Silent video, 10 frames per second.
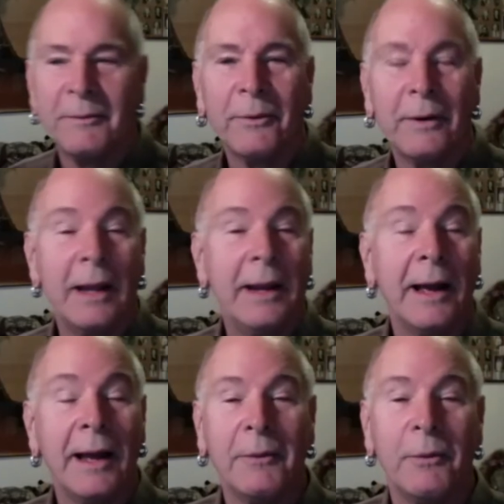and
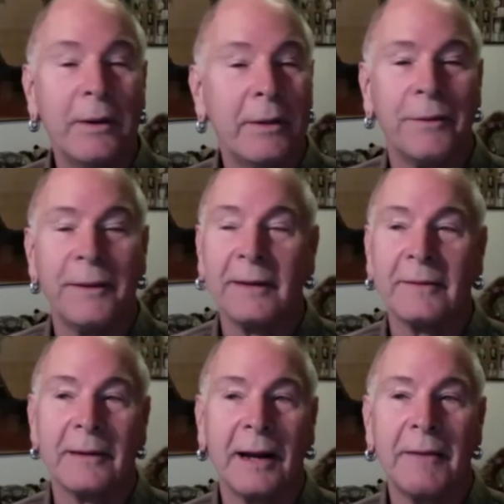one of the things
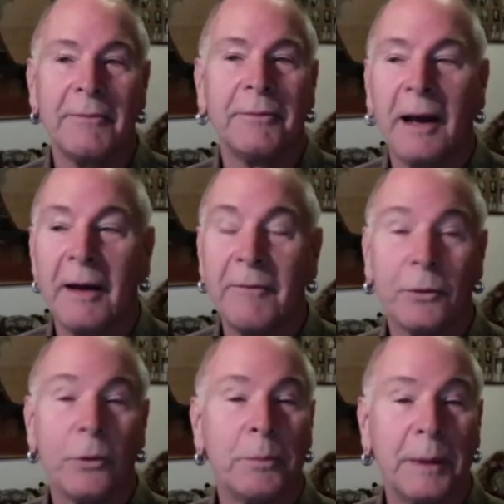that I've
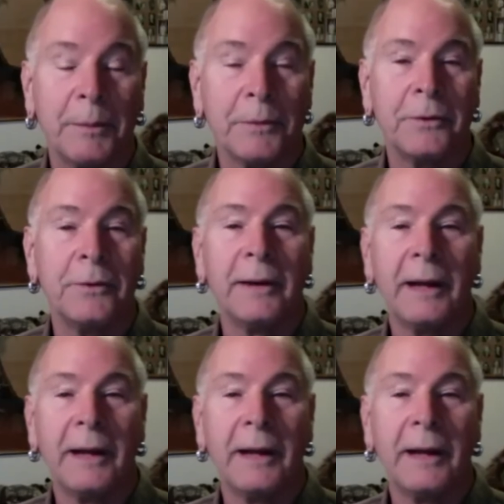told people too,